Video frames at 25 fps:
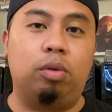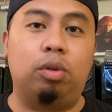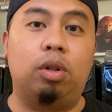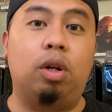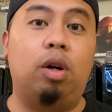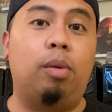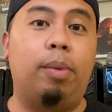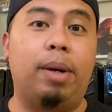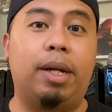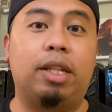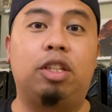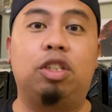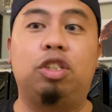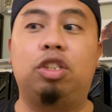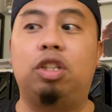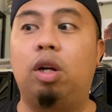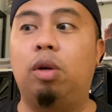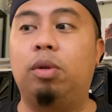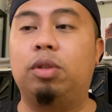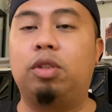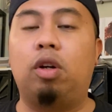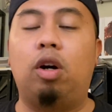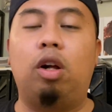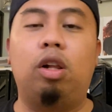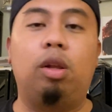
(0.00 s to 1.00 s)
know about the
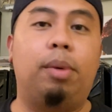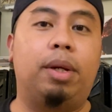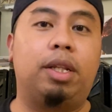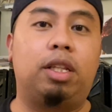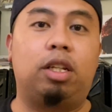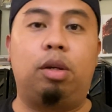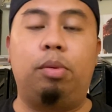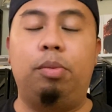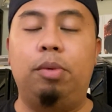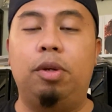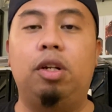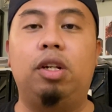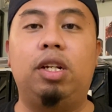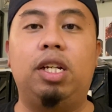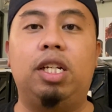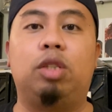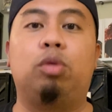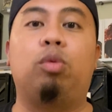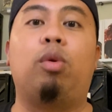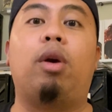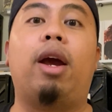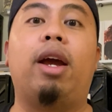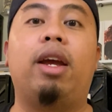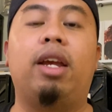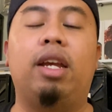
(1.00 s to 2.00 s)
show, it's all about the community. It's
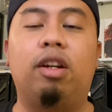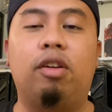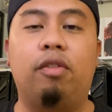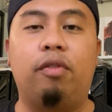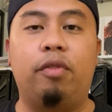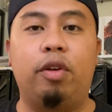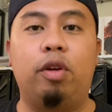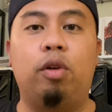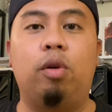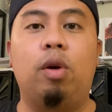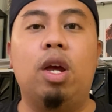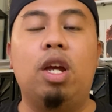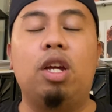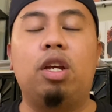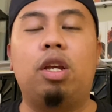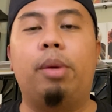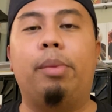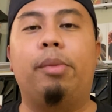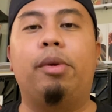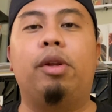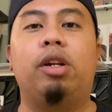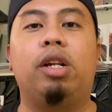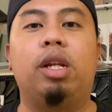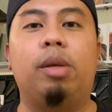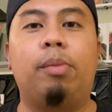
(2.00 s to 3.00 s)
where I interview
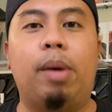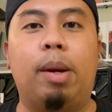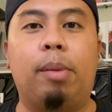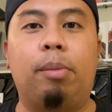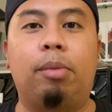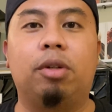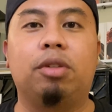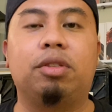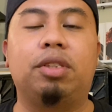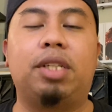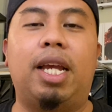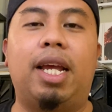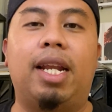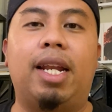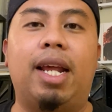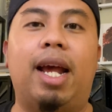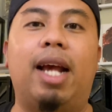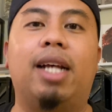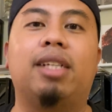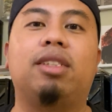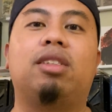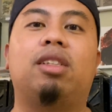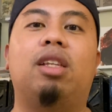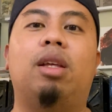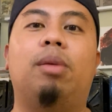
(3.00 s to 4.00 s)
community members and
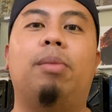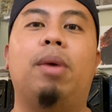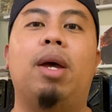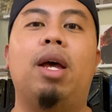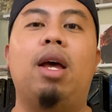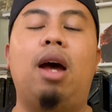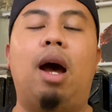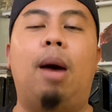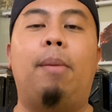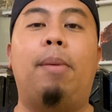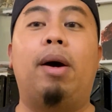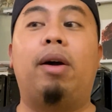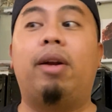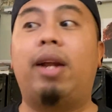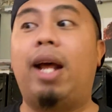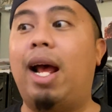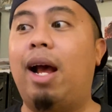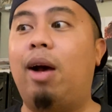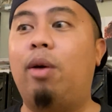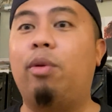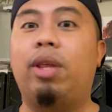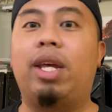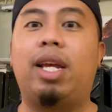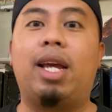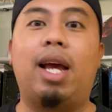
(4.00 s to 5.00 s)
ask them about
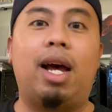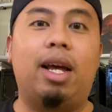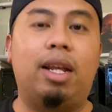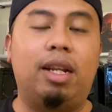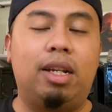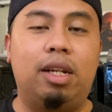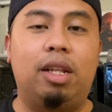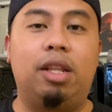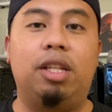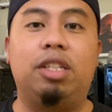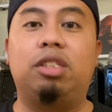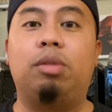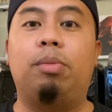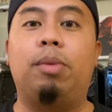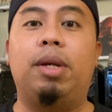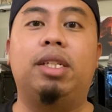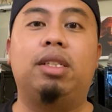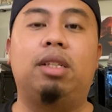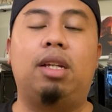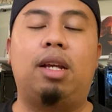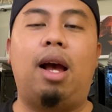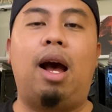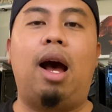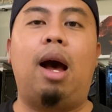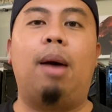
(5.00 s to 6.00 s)
how they got into this
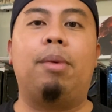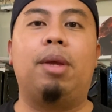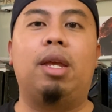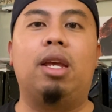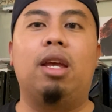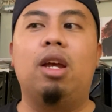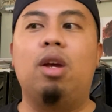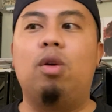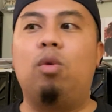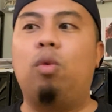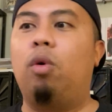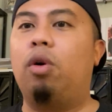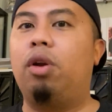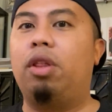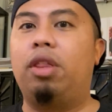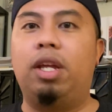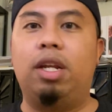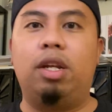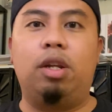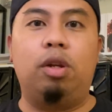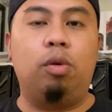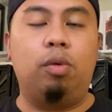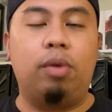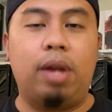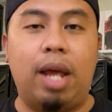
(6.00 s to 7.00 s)
amazing hobby. What do they
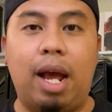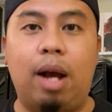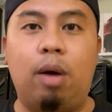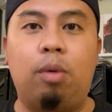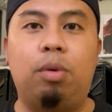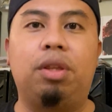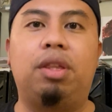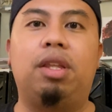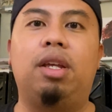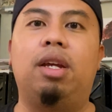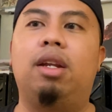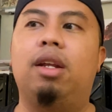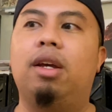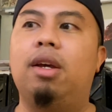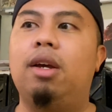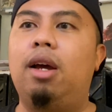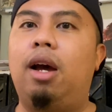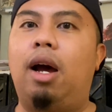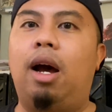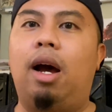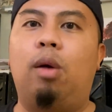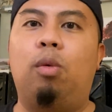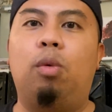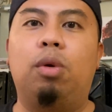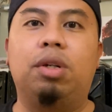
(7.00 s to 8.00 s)
do now with it?
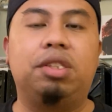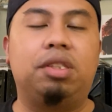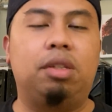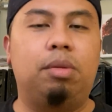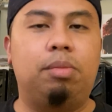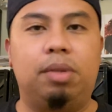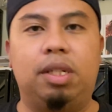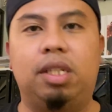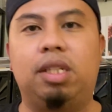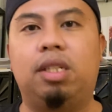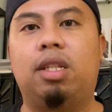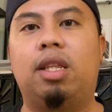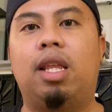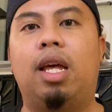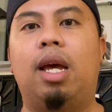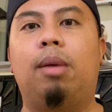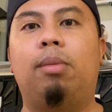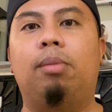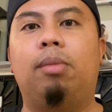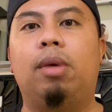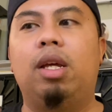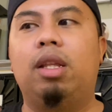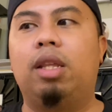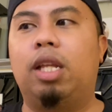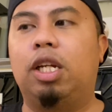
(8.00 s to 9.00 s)
What does it mean to
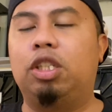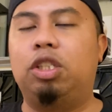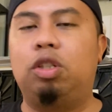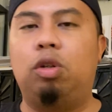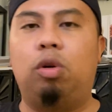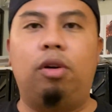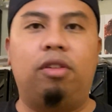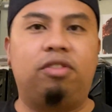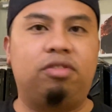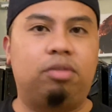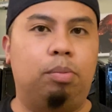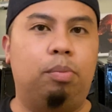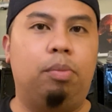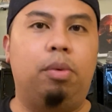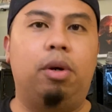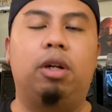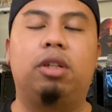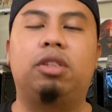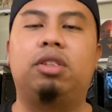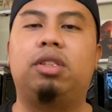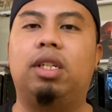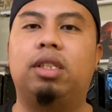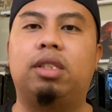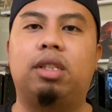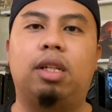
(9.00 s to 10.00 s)
them? They show off some
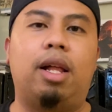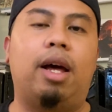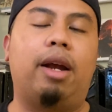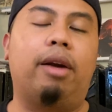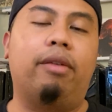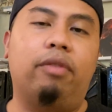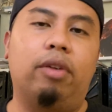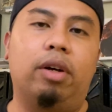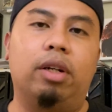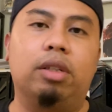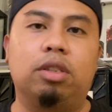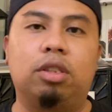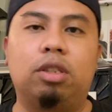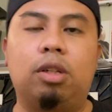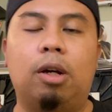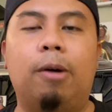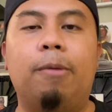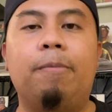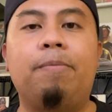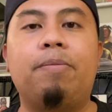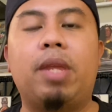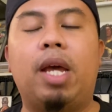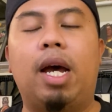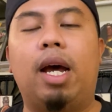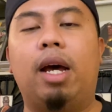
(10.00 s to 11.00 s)
books. It's a lot of fun.
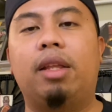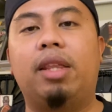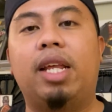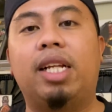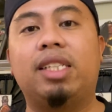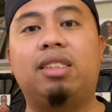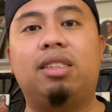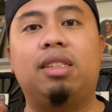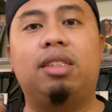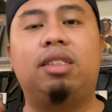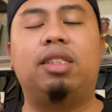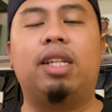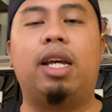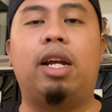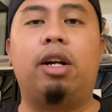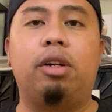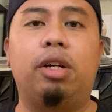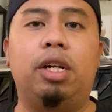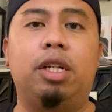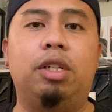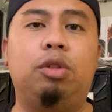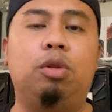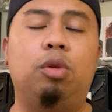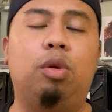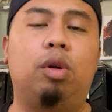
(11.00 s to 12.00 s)
So that's this
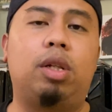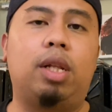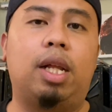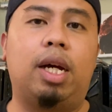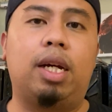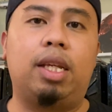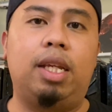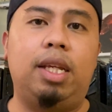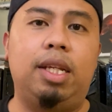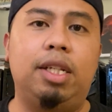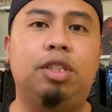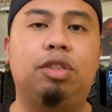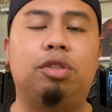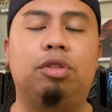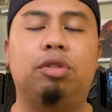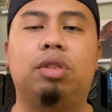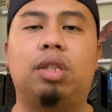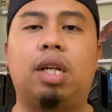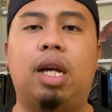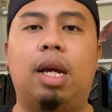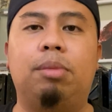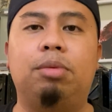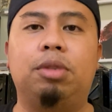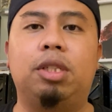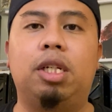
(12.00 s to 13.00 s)
Saturday, 2 o'clock Eastern
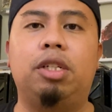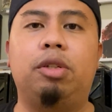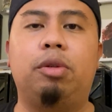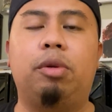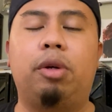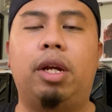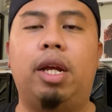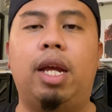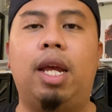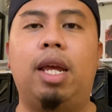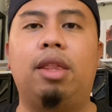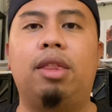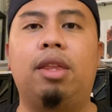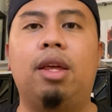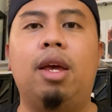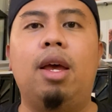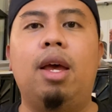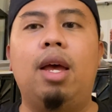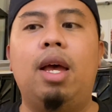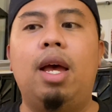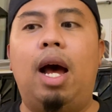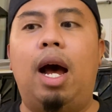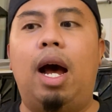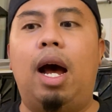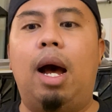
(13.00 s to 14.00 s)
Time, January
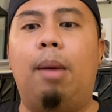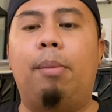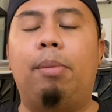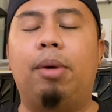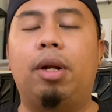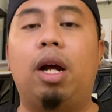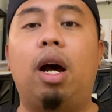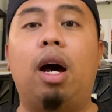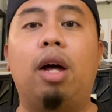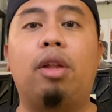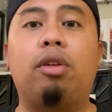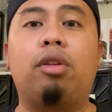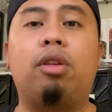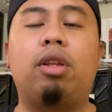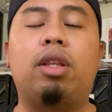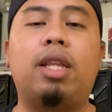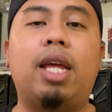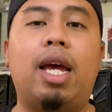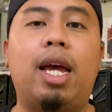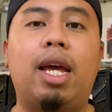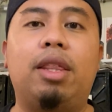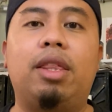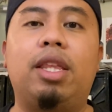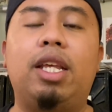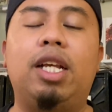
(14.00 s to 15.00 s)
8th. But other than
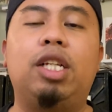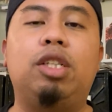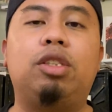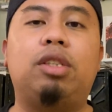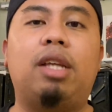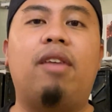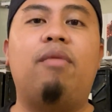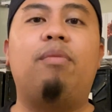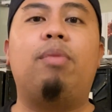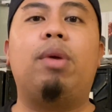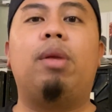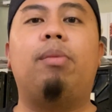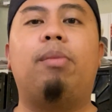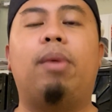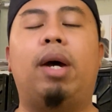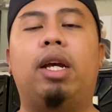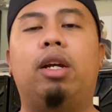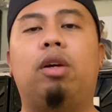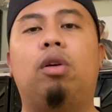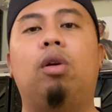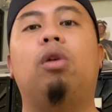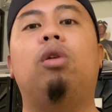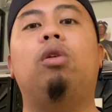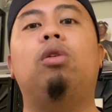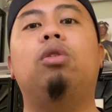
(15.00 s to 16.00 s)
that, these have been my
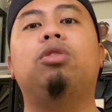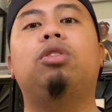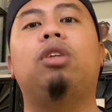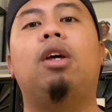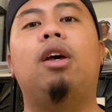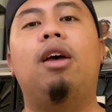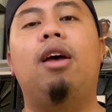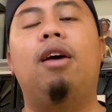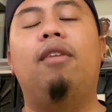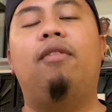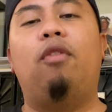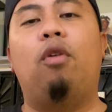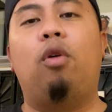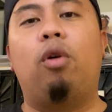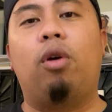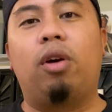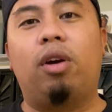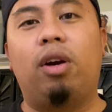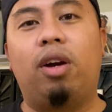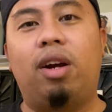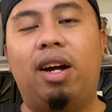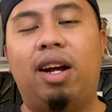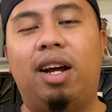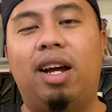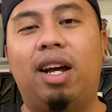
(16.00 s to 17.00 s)
goals
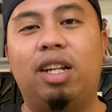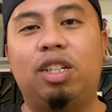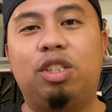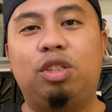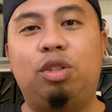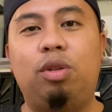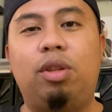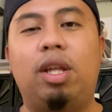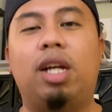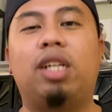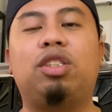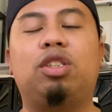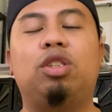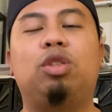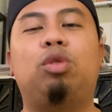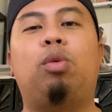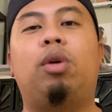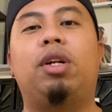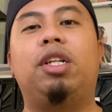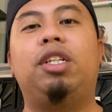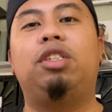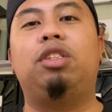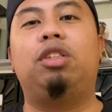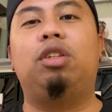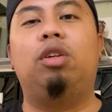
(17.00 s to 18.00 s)
for
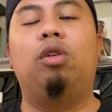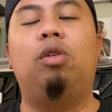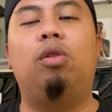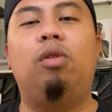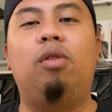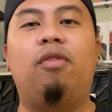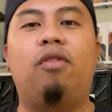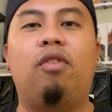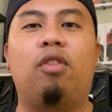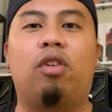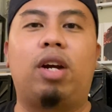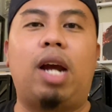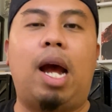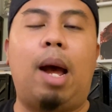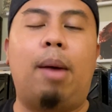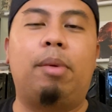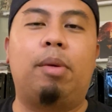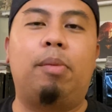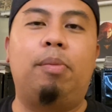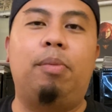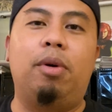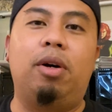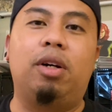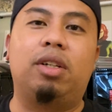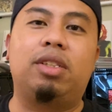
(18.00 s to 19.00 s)
2022 for
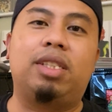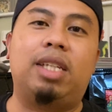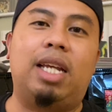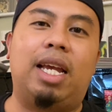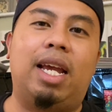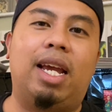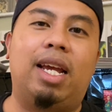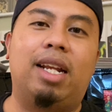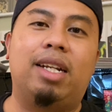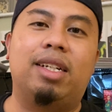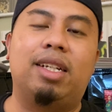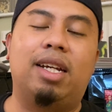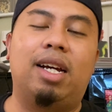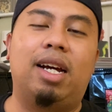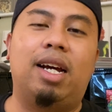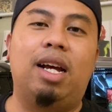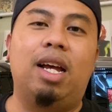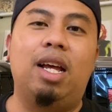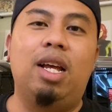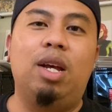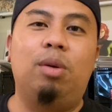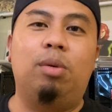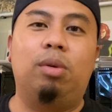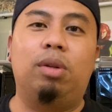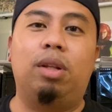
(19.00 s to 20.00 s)
comic books, and
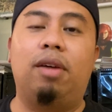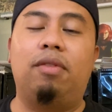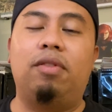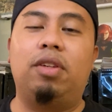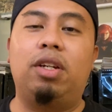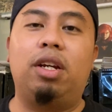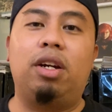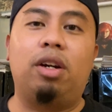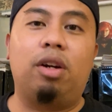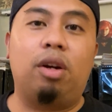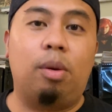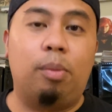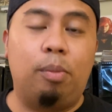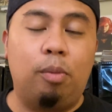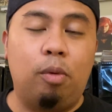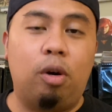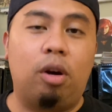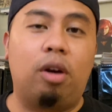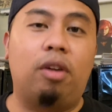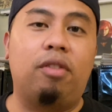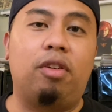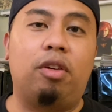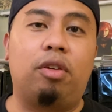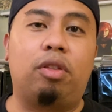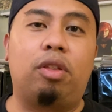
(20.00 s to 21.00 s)
we'd love to hear
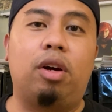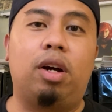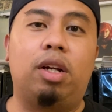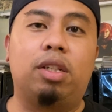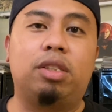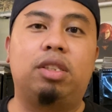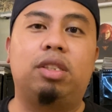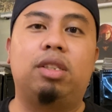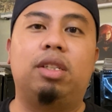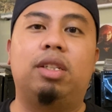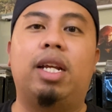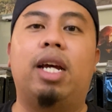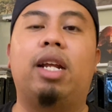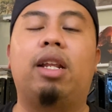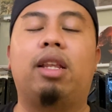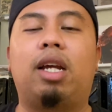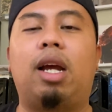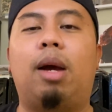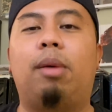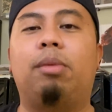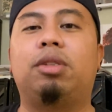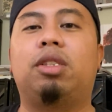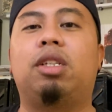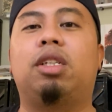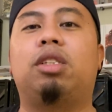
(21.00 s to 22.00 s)
more of your thoughts down in the
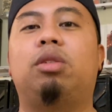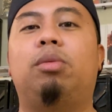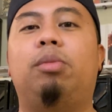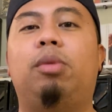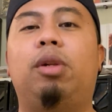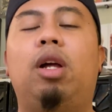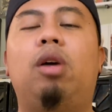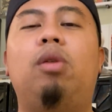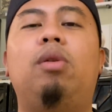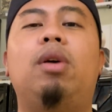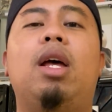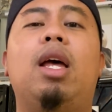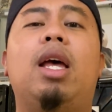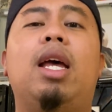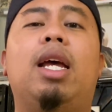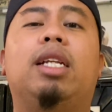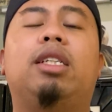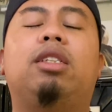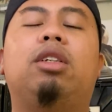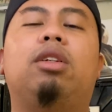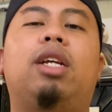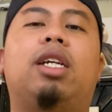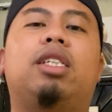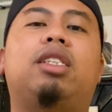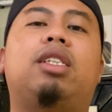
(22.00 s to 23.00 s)
comment section below.
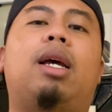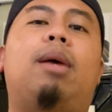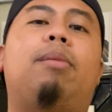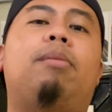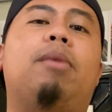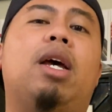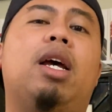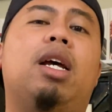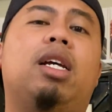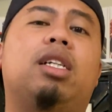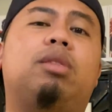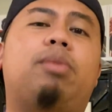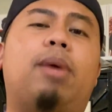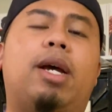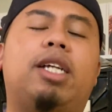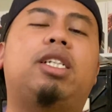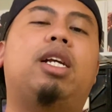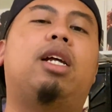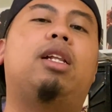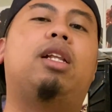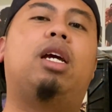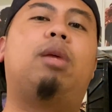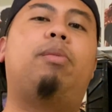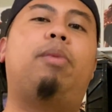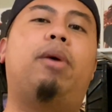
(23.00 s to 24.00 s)
Until next time, smash
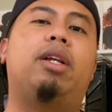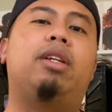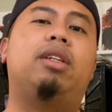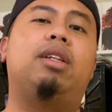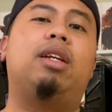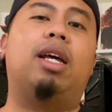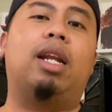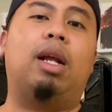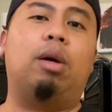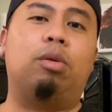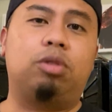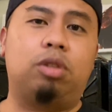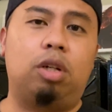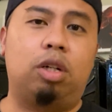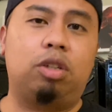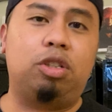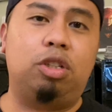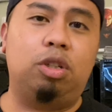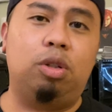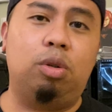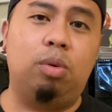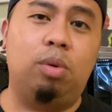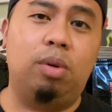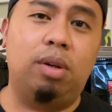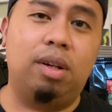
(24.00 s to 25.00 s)
that like button, and I will talk
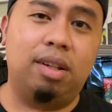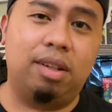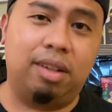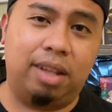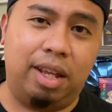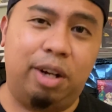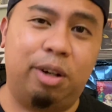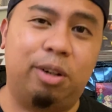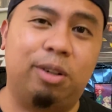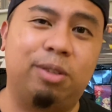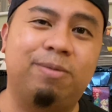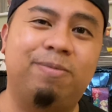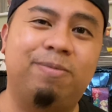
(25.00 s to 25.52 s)
to you later.